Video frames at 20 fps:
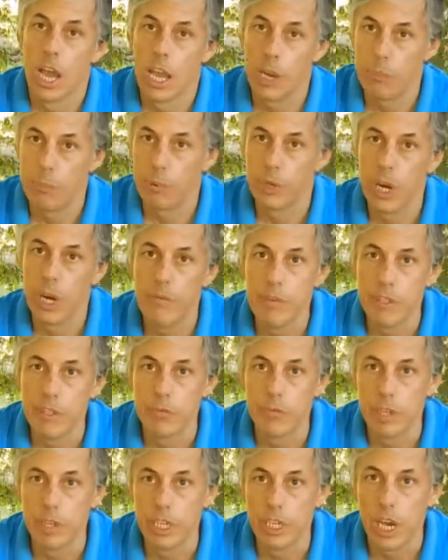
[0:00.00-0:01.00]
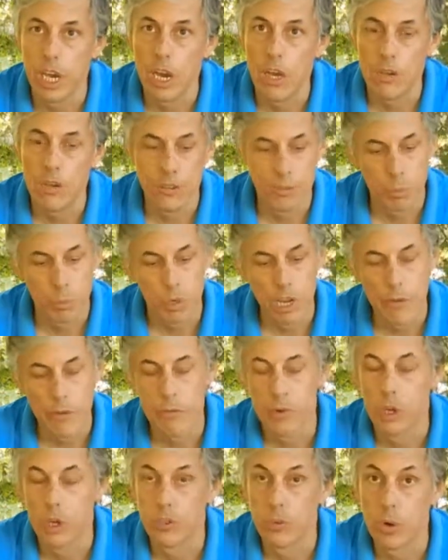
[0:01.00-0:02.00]
In previous videos,
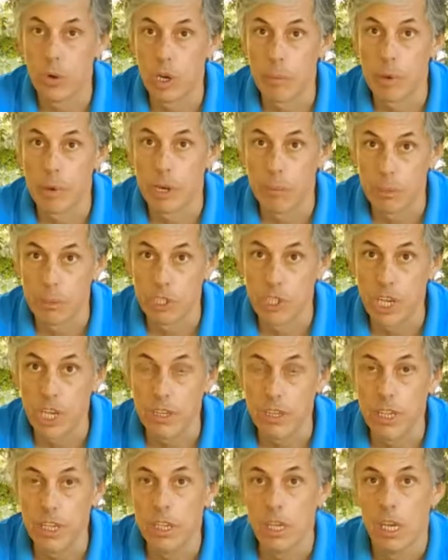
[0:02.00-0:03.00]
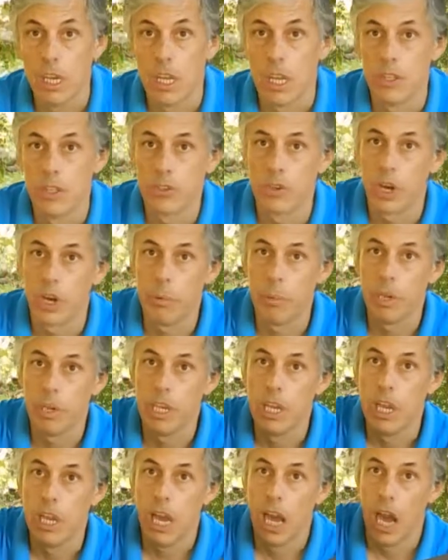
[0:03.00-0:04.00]
whenever I talk about a machete, it's got to
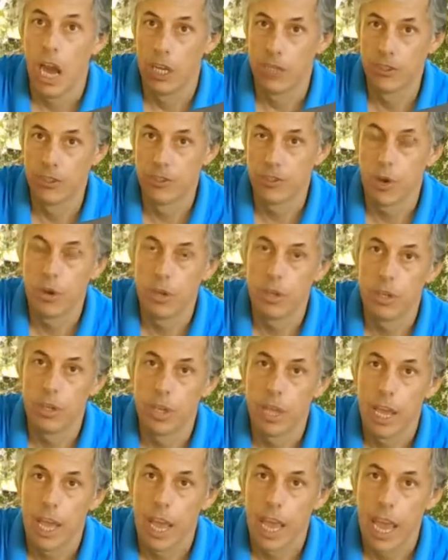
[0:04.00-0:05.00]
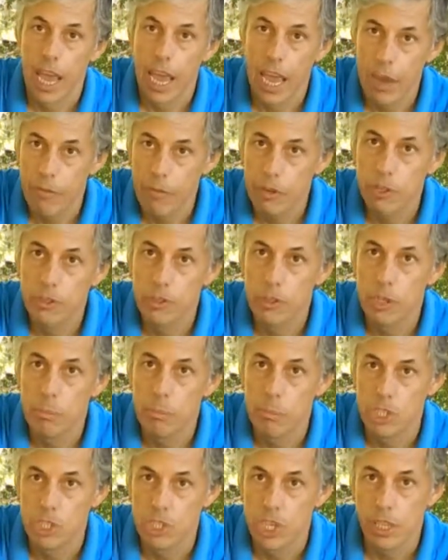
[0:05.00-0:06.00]
be a solid, heavy-duty
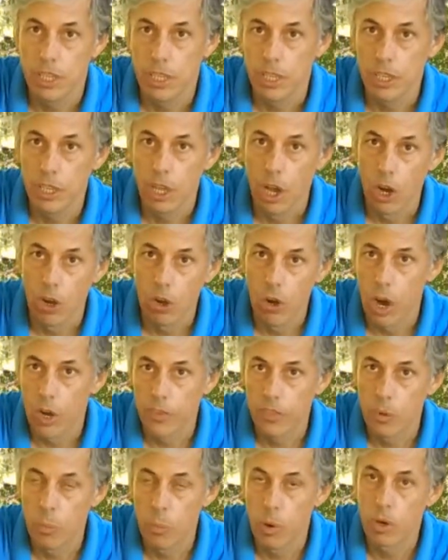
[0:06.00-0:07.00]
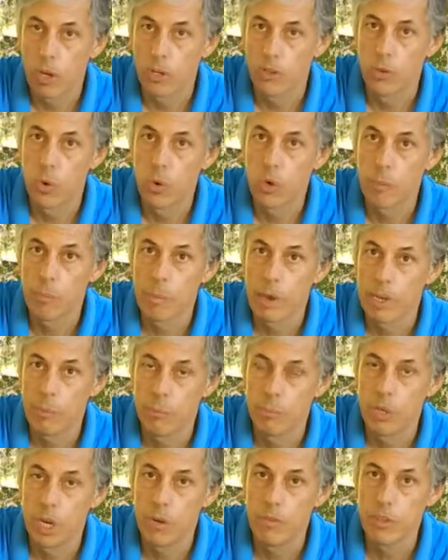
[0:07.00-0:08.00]
machete, like the one I talk about in
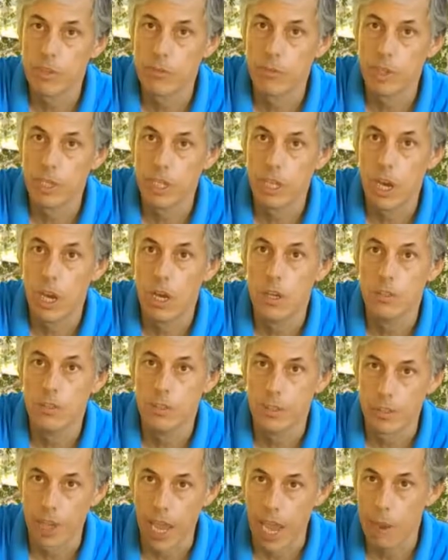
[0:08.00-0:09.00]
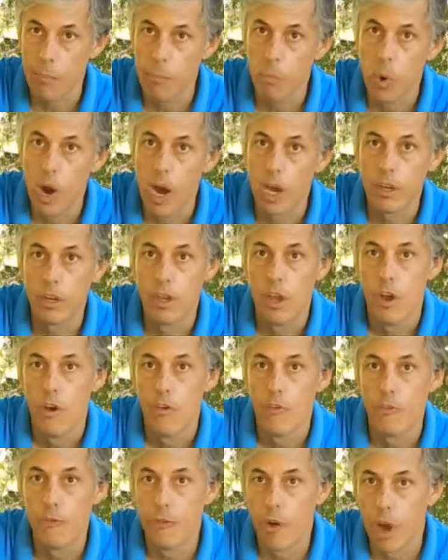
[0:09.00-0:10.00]
previous videos, this M1,
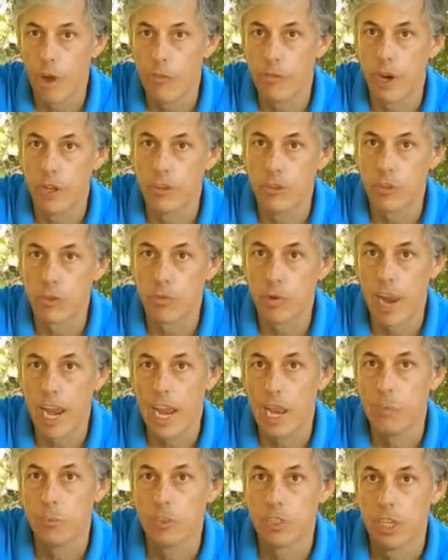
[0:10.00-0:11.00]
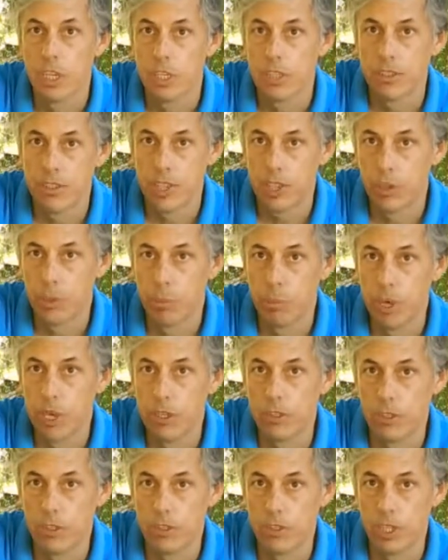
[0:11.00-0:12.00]
500 grams, single
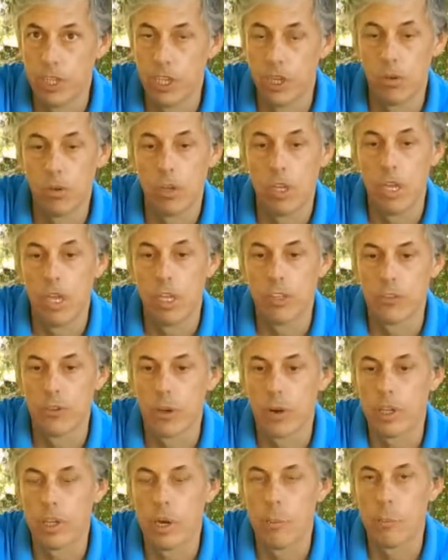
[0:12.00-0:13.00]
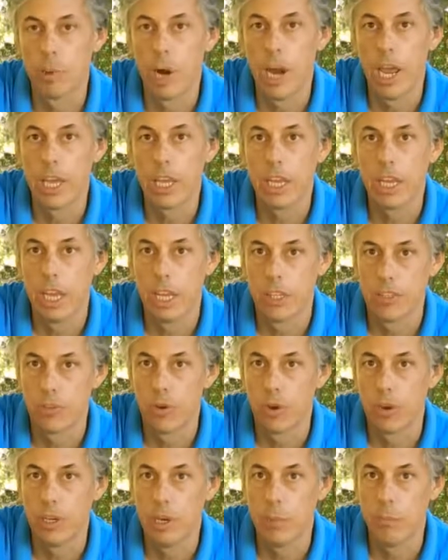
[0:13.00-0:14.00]
piece of steel. It's not going to break, it's
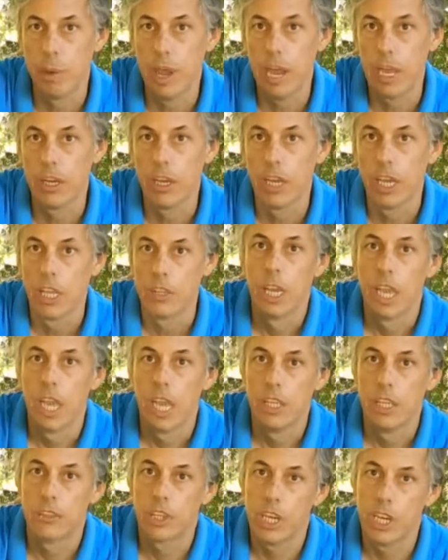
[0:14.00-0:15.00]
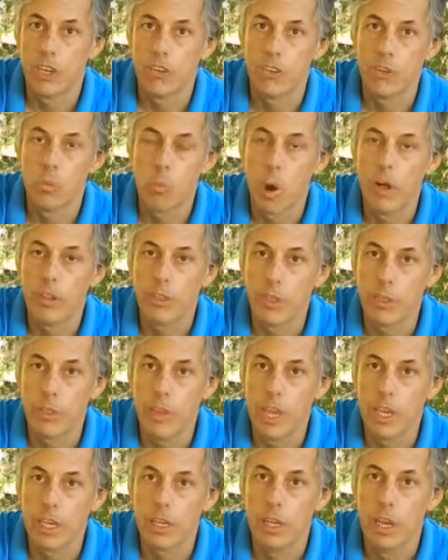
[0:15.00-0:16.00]
not going to bend. It's going to do the one
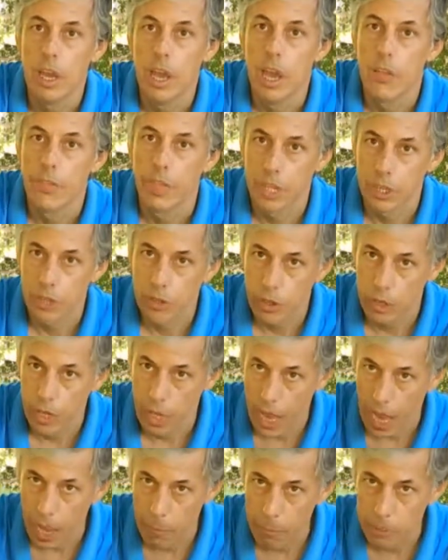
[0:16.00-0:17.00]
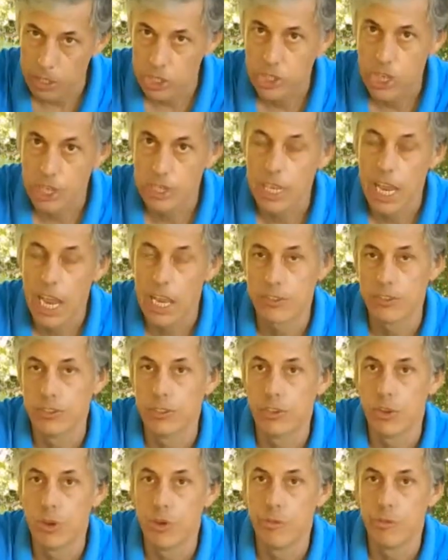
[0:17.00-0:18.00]
thing that a machete has
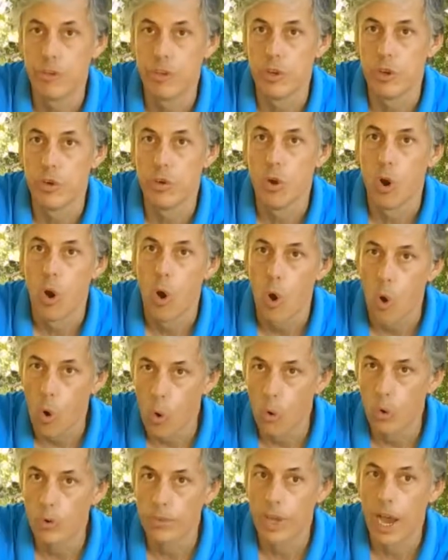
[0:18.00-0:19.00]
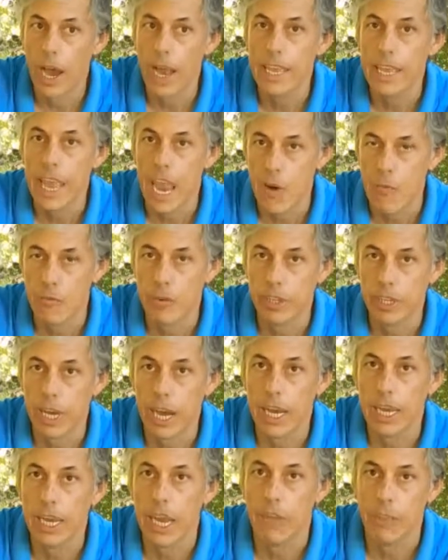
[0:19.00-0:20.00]
to do for you all day, every
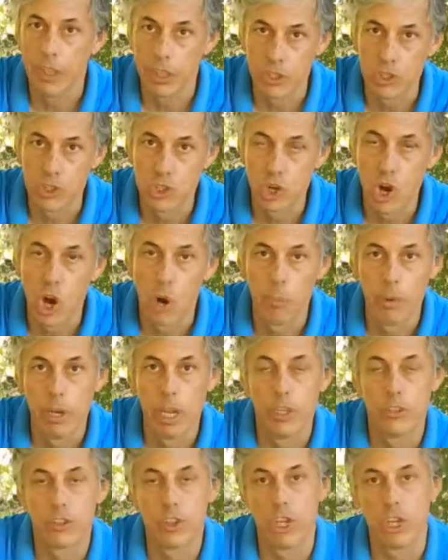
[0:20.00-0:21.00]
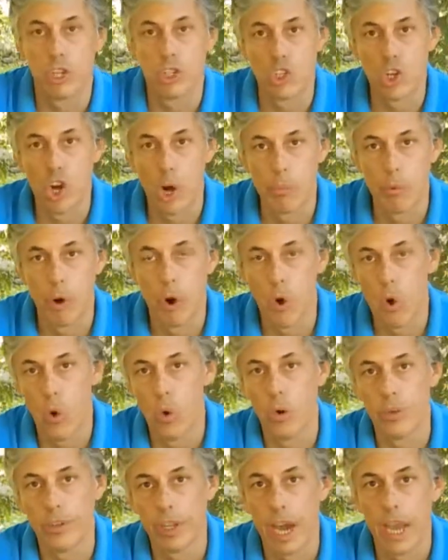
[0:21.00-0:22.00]
day, and that's chop. It's got to chop
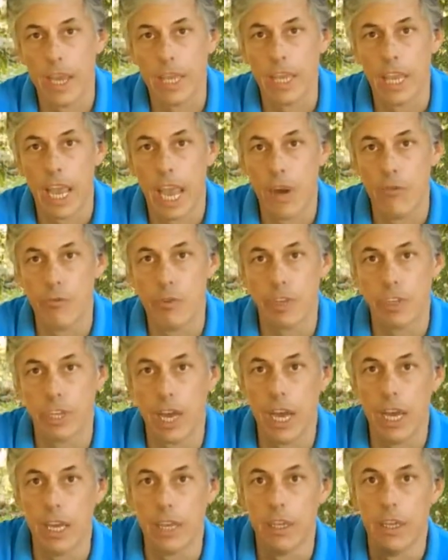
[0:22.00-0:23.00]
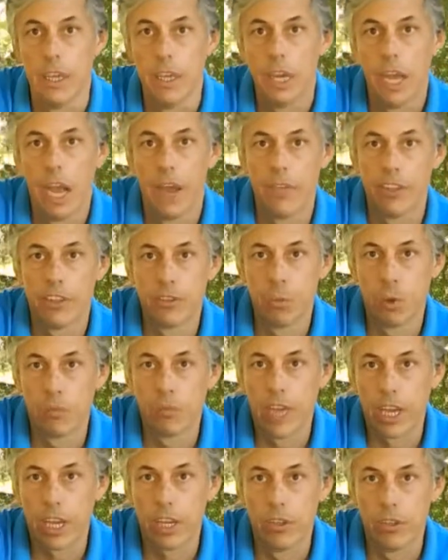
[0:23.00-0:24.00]
all day, every day. And that's
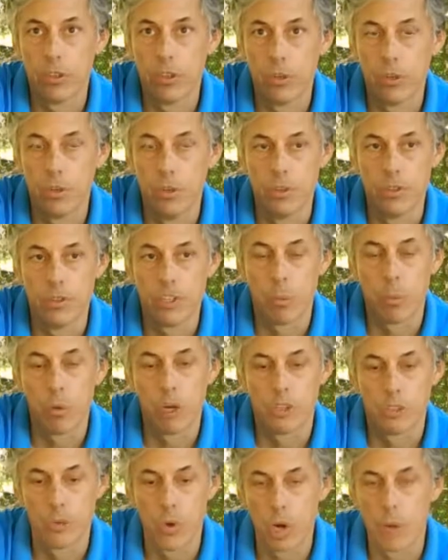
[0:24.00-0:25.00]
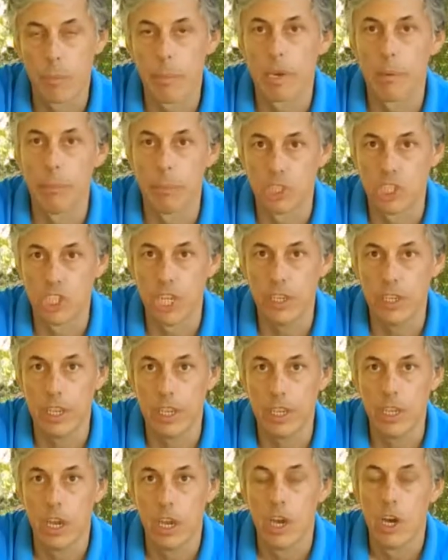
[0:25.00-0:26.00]
what that can do. So when I talk about a
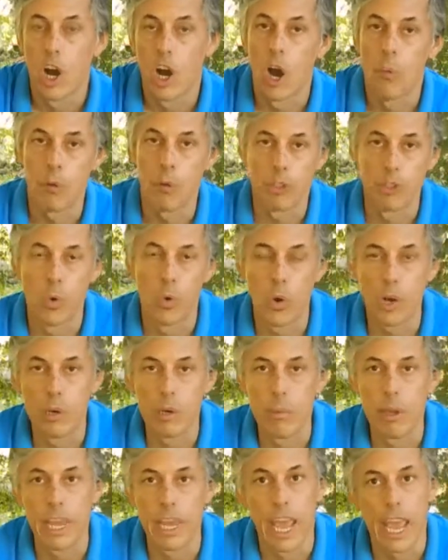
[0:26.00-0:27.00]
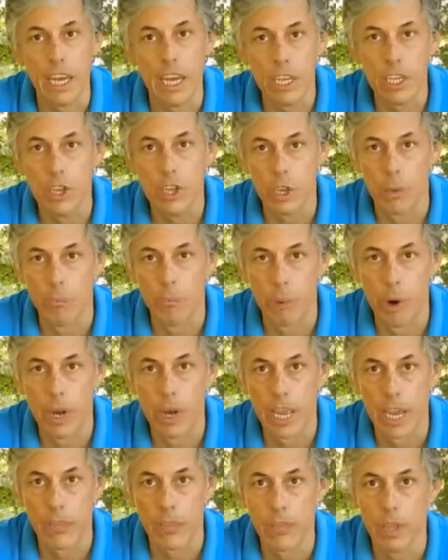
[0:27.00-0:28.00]
machete, I'm not talking about any you can
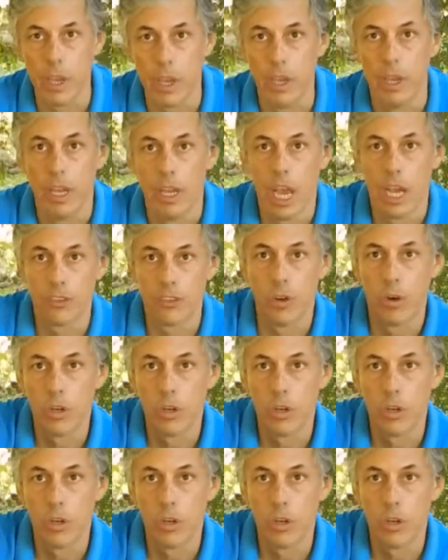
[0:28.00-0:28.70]
buy out there, as